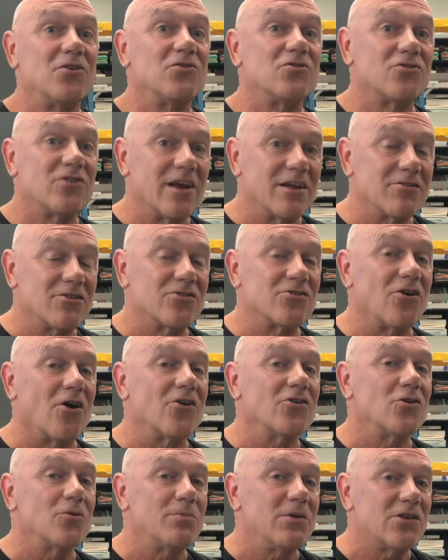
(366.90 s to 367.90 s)
Chances are
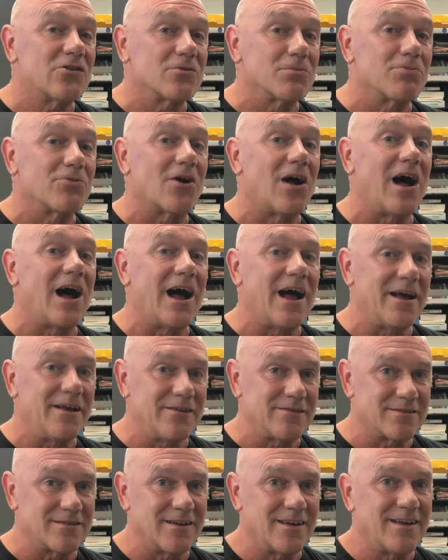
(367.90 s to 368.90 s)
you'll be
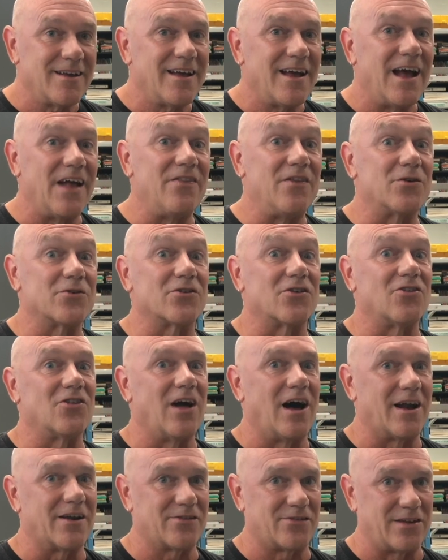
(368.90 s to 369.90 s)
surprised, and there's a
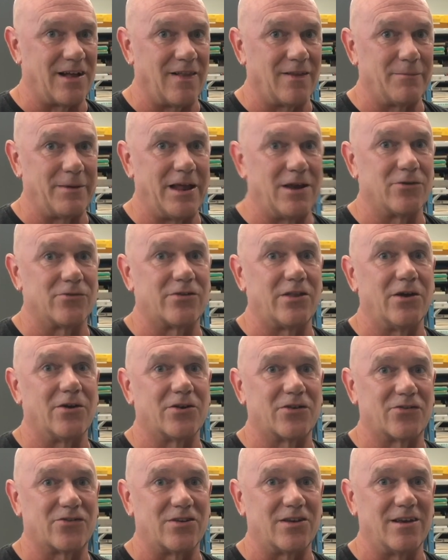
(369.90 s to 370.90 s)
lot of salamanders there to
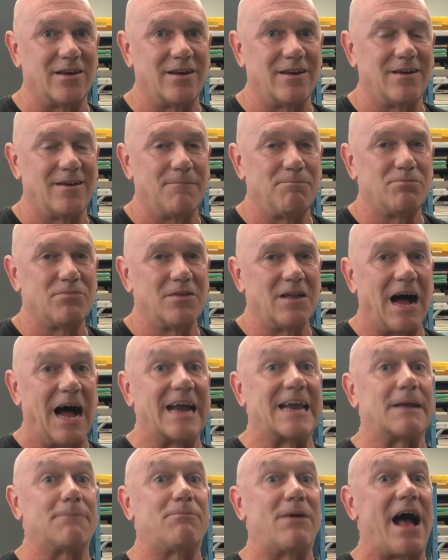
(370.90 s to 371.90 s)
see. I
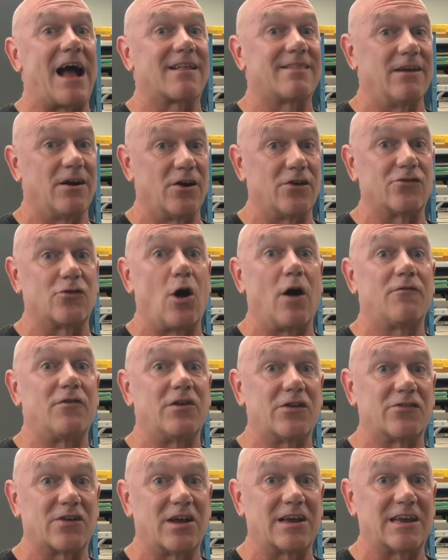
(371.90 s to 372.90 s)
get back there as often
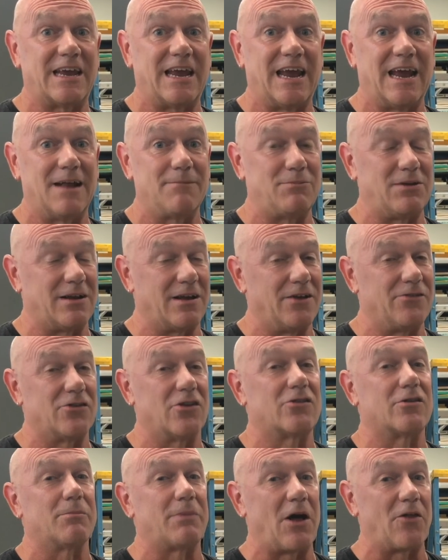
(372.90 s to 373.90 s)
as I can because
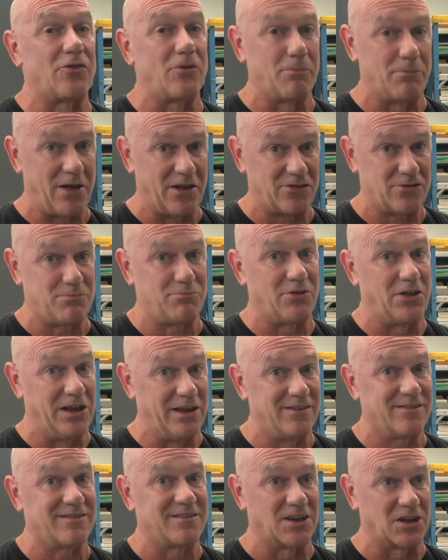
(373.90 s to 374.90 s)
it's about the best
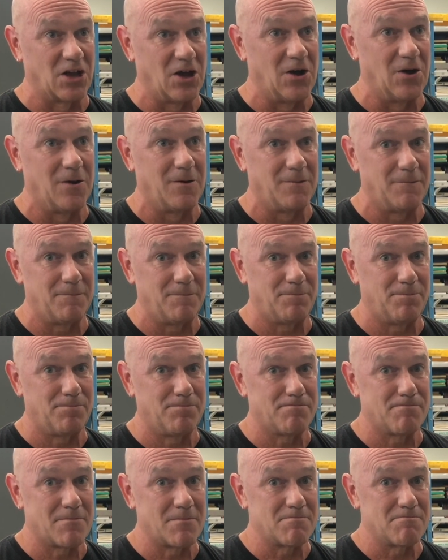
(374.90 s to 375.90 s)
place to
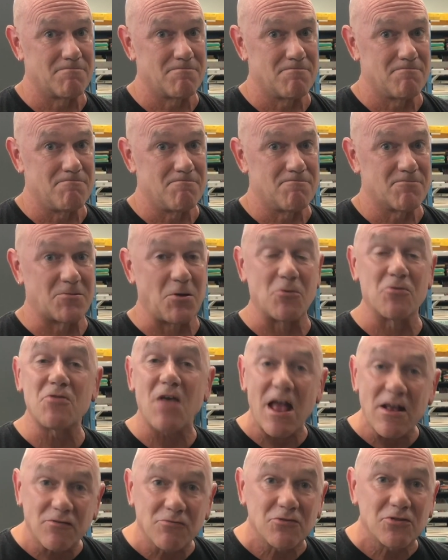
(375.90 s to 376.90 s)
go. So
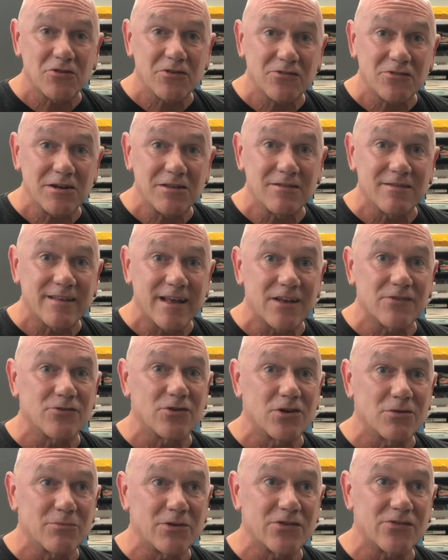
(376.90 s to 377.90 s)
thanks for listening, thanks for
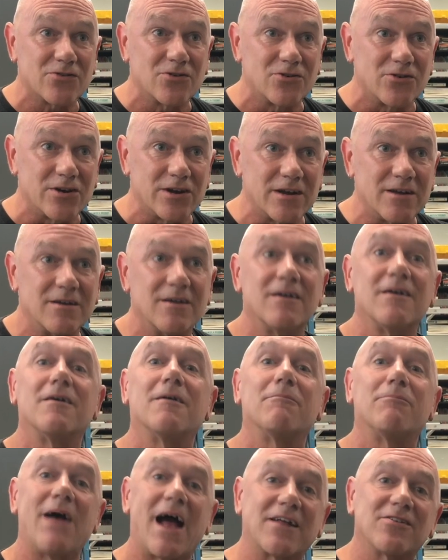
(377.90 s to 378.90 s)
hearing my story.
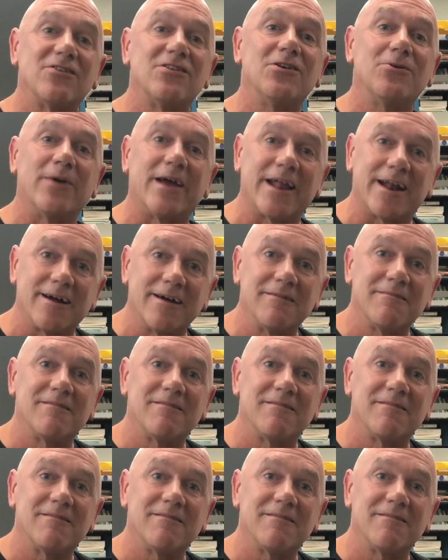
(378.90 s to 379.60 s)
Back to you, Anna.